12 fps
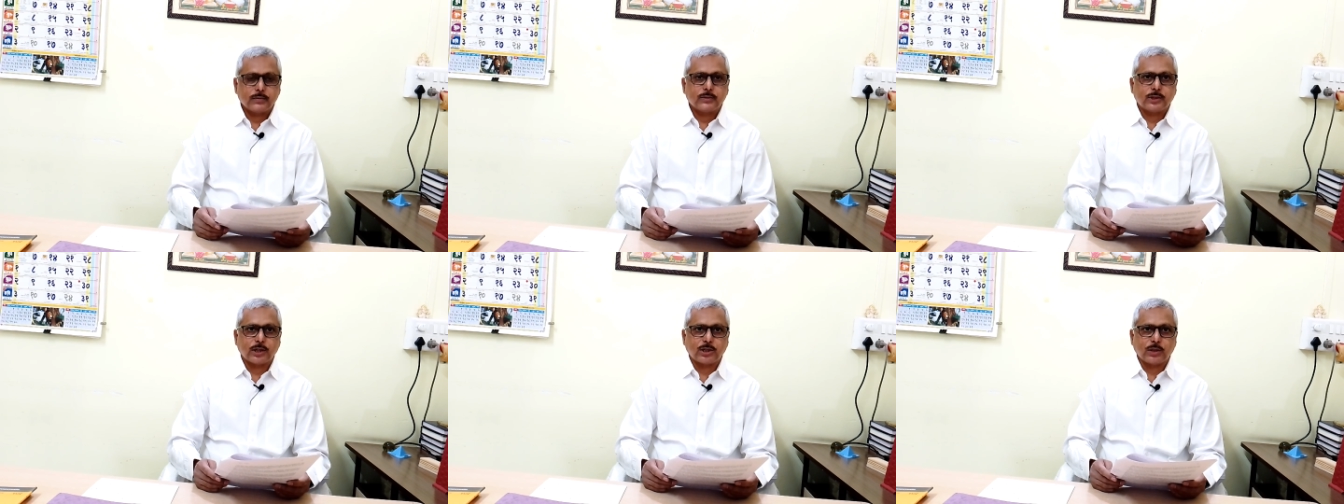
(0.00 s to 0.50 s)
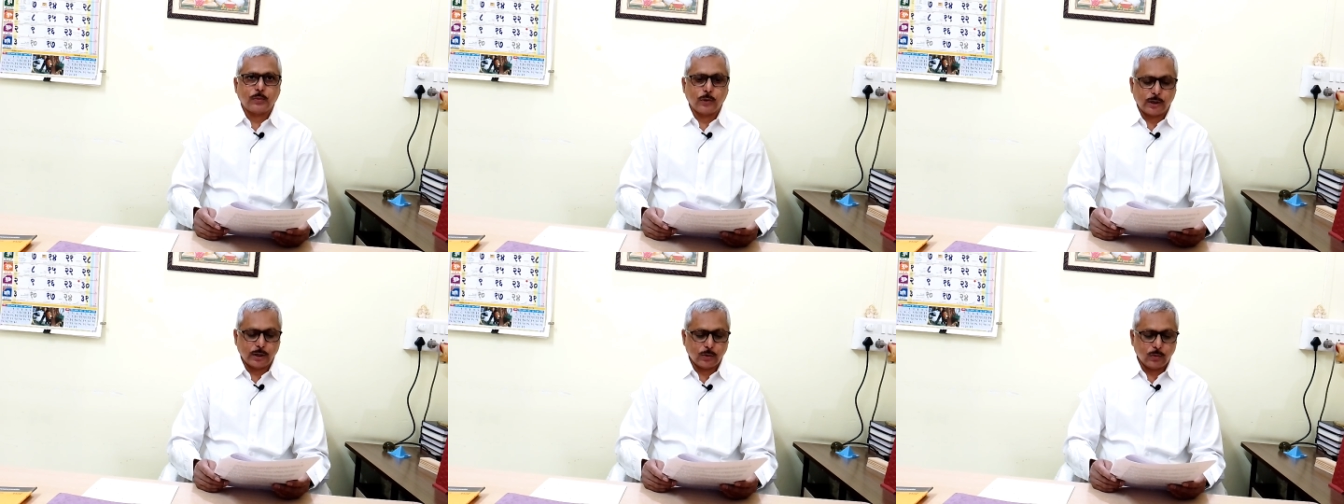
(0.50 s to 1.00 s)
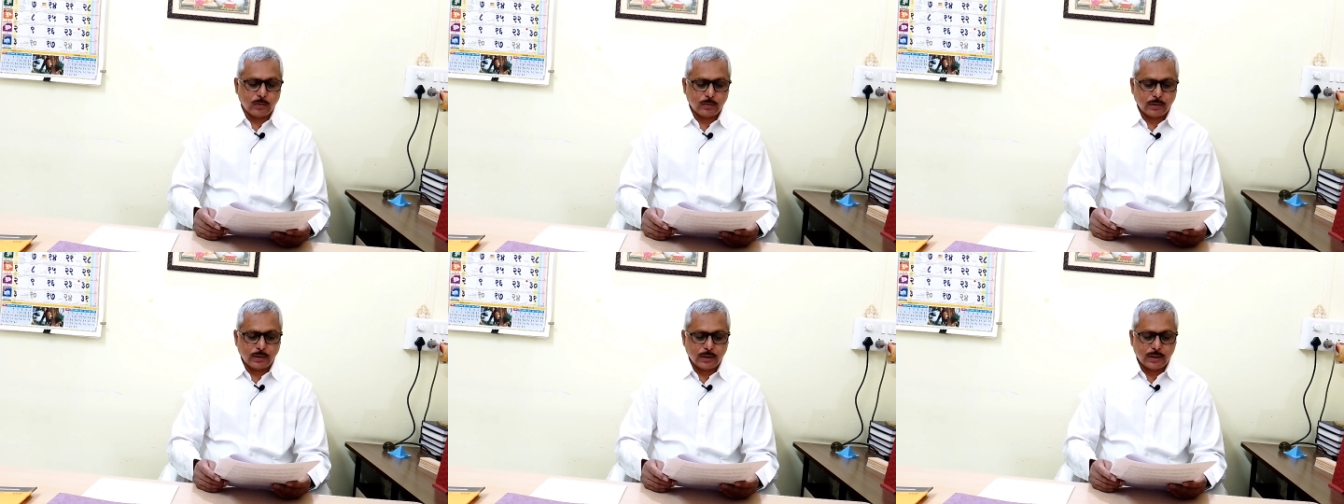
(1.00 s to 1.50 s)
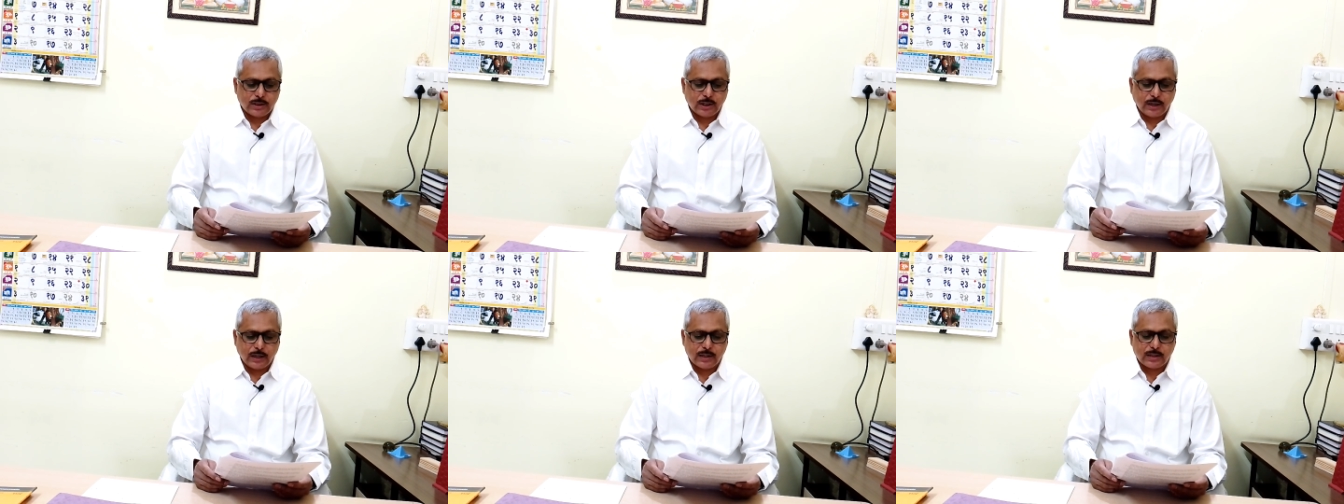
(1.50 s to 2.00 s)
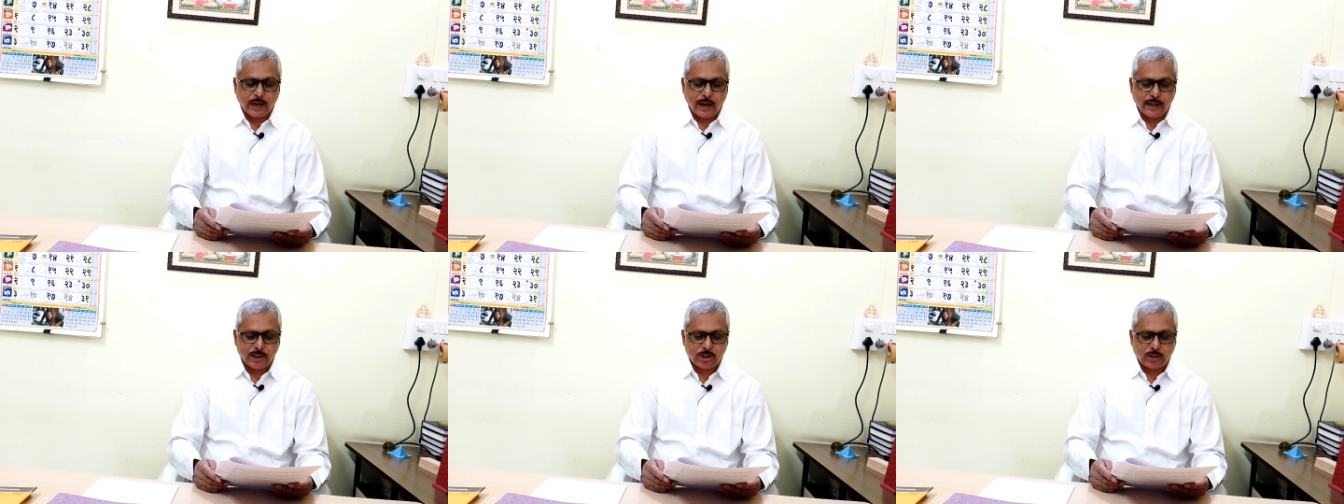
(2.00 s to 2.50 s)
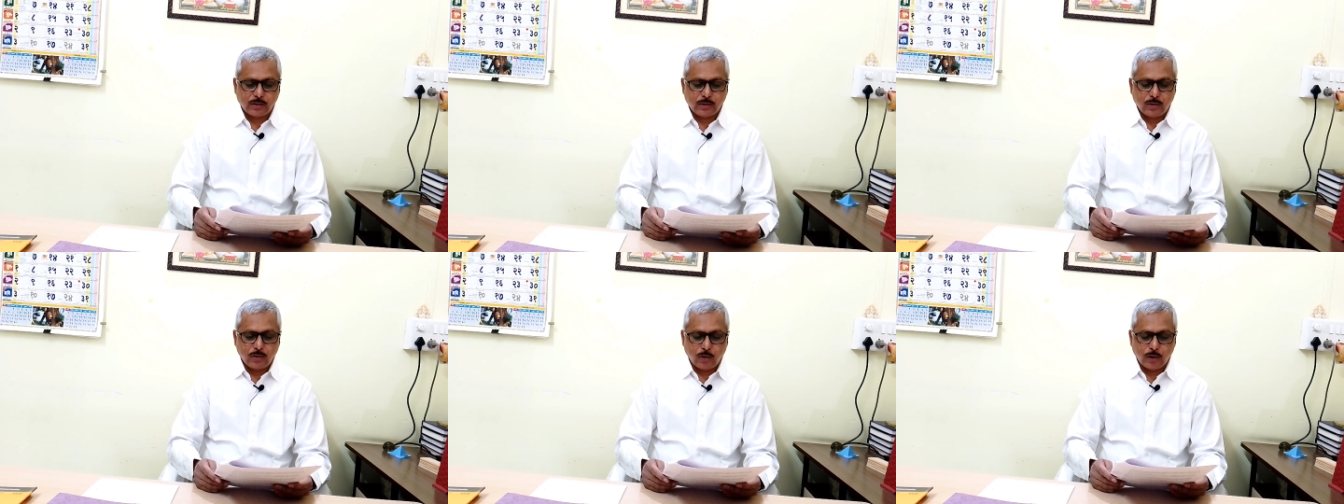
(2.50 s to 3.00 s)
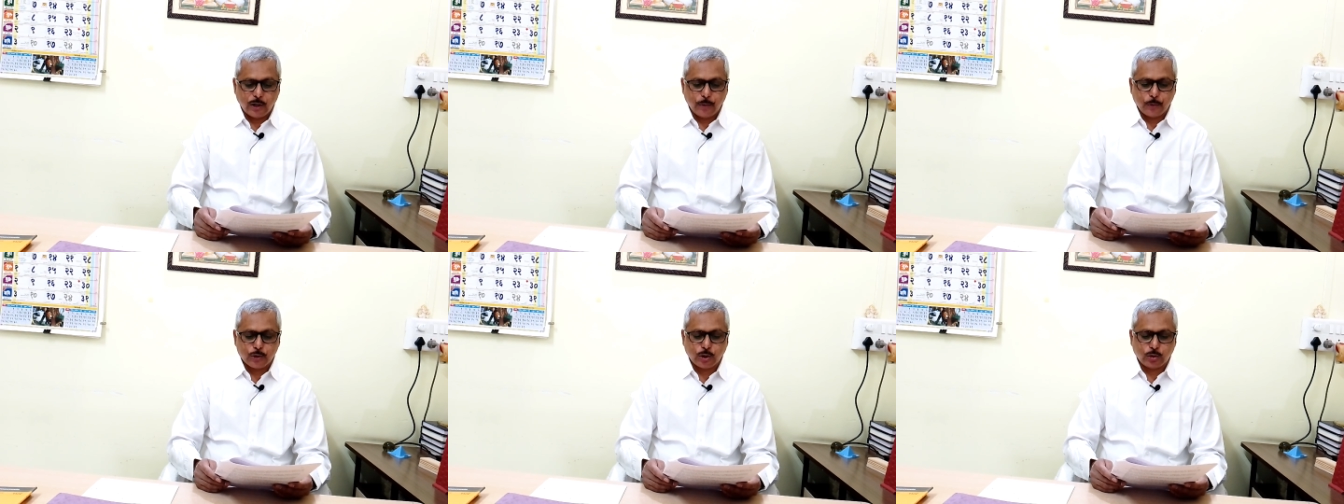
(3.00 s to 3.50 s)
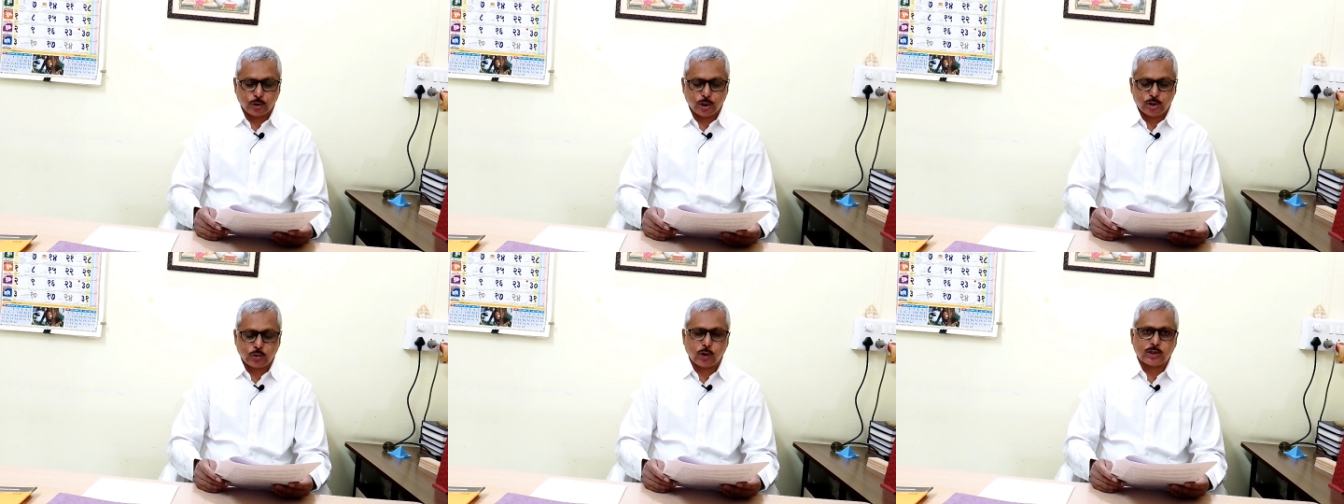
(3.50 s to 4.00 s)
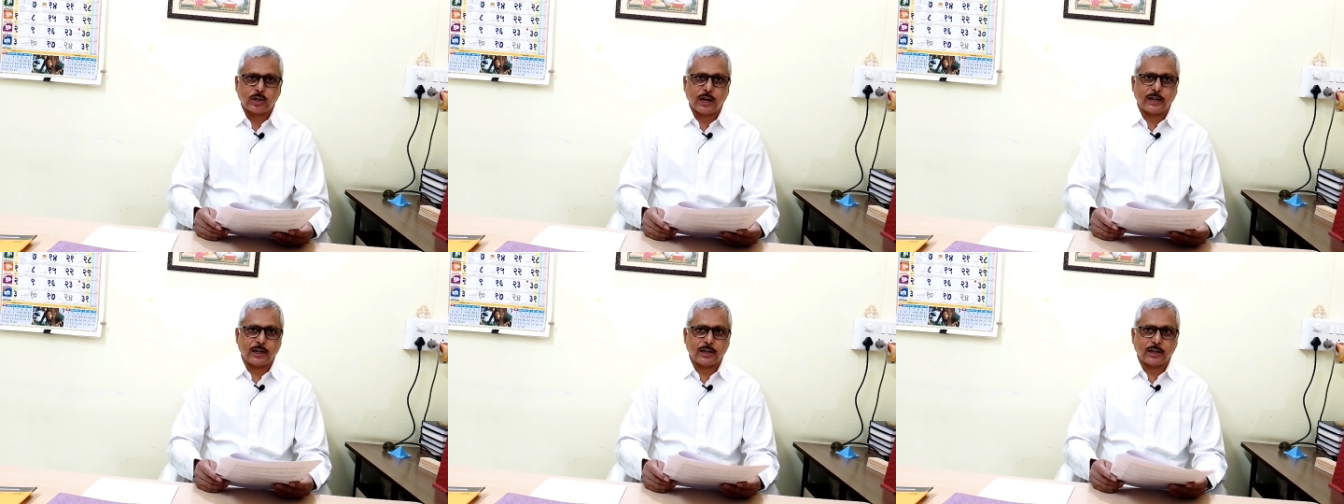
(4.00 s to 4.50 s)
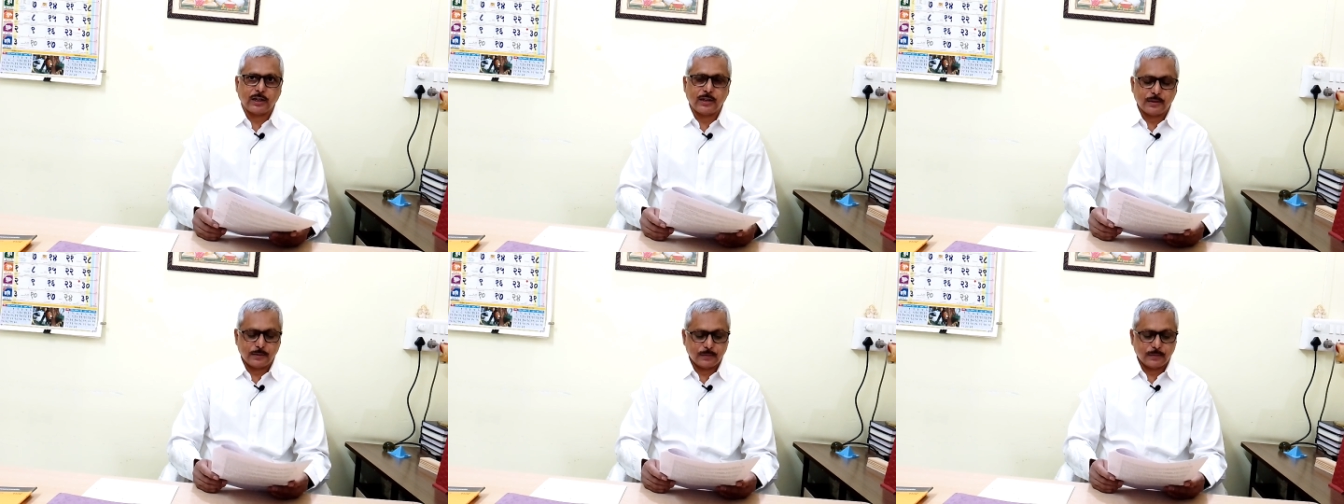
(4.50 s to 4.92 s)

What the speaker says: Section 42, its heading is arrest on refusal to disclose the identity.